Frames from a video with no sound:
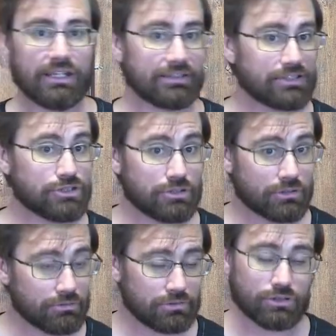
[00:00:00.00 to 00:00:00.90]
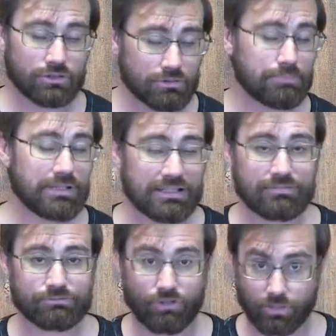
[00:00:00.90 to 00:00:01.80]
that you can repeat
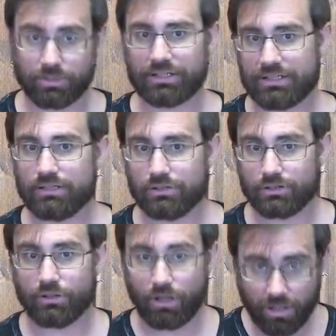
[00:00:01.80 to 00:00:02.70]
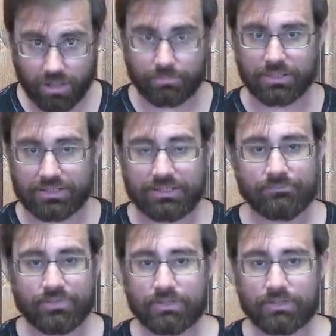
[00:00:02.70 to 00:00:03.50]
it verbally, audibly,